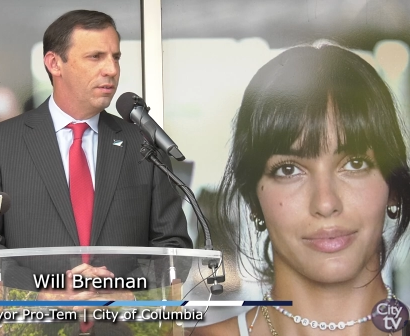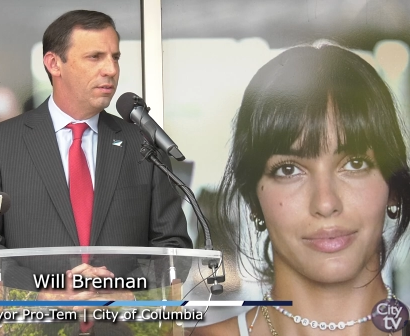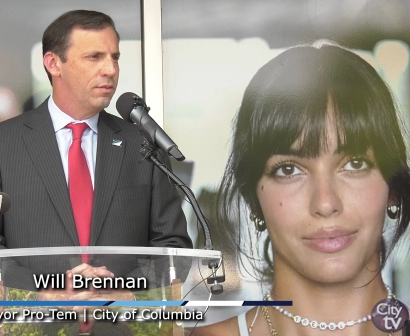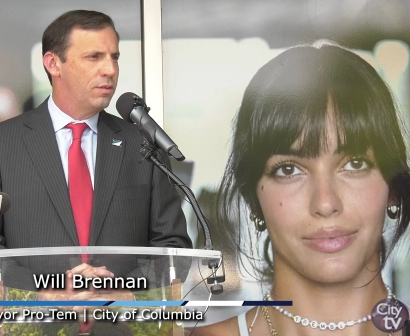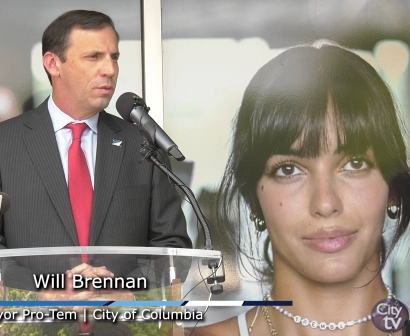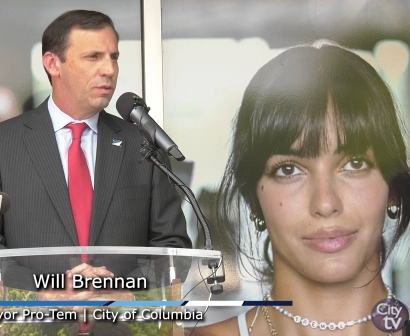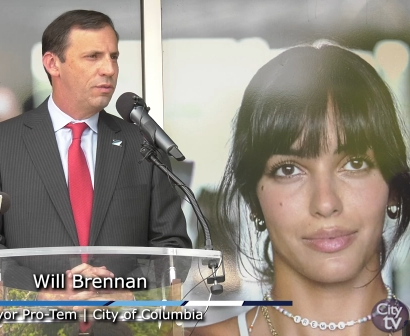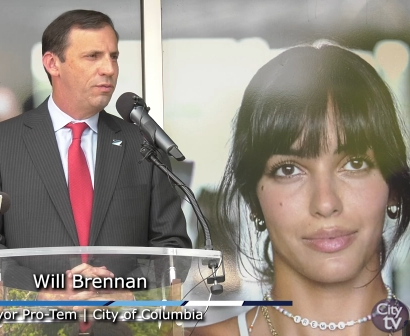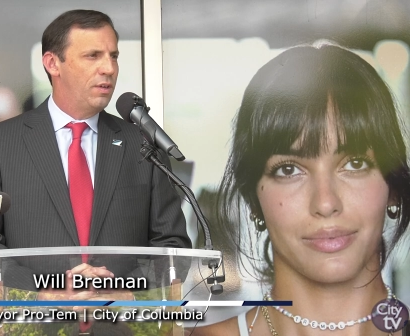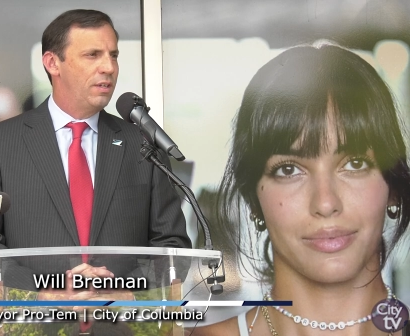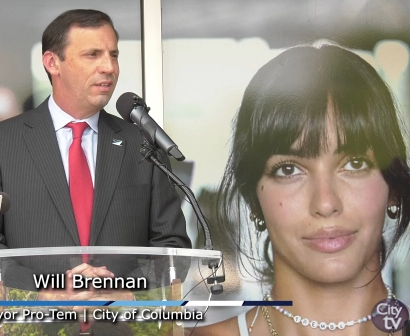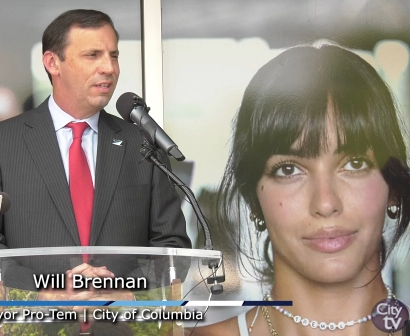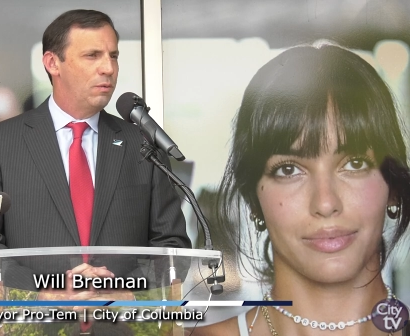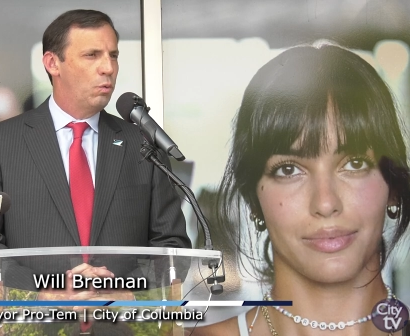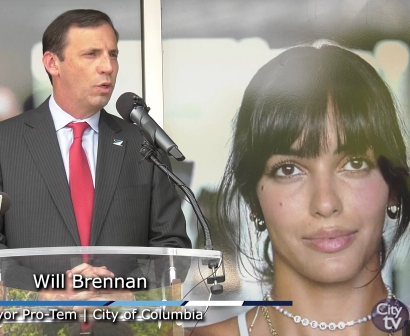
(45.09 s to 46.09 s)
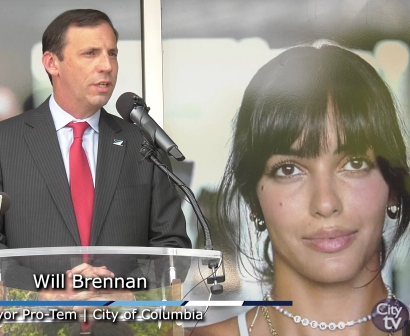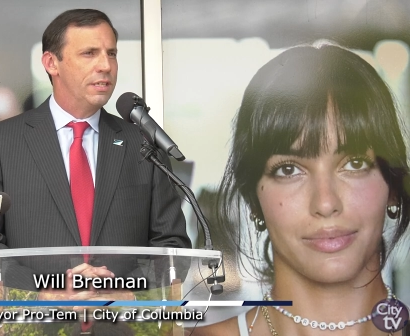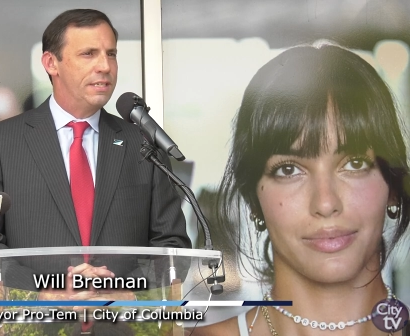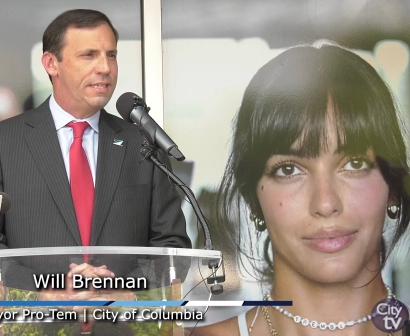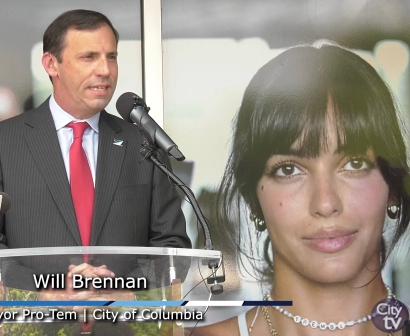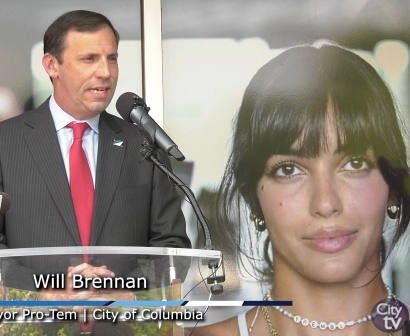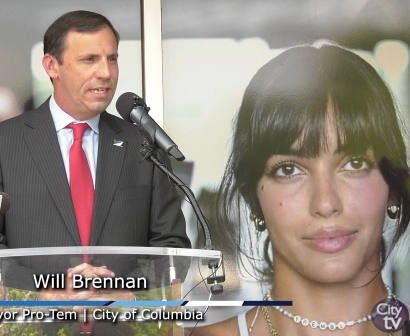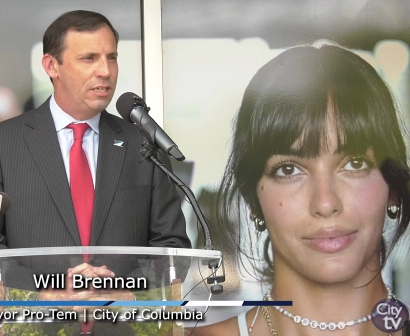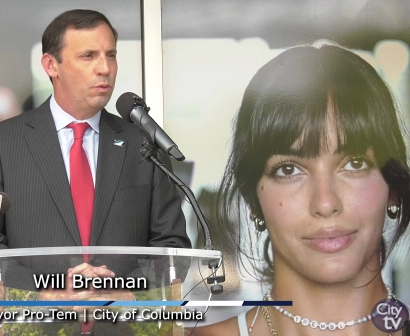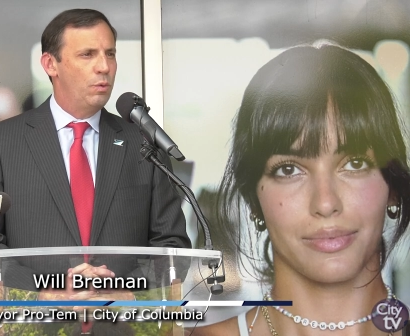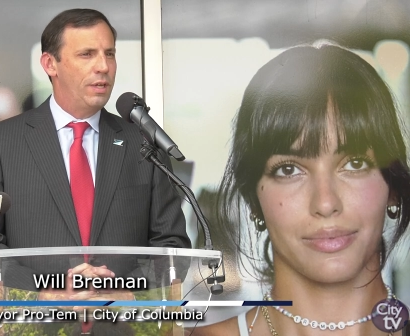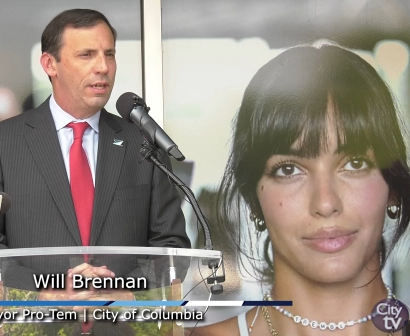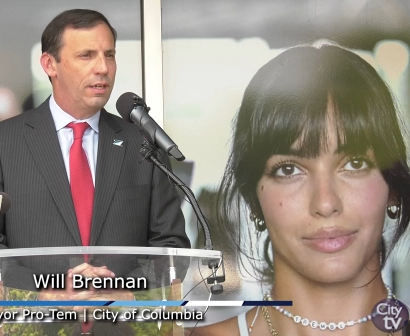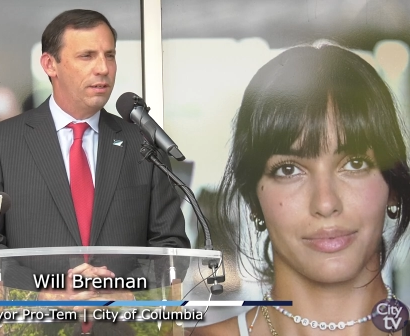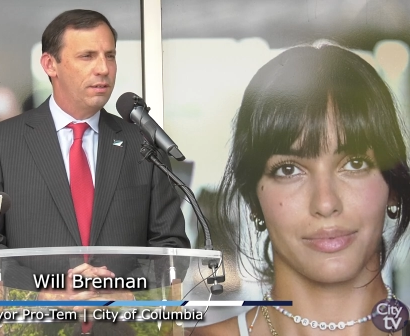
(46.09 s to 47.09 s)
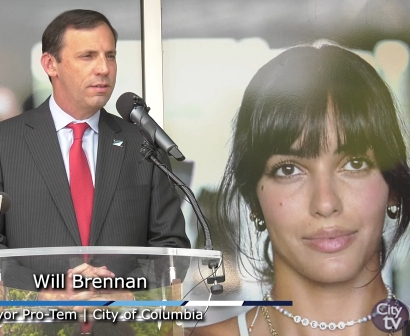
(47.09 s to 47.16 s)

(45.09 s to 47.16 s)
Speaker 1: so it's fitting that we're continuing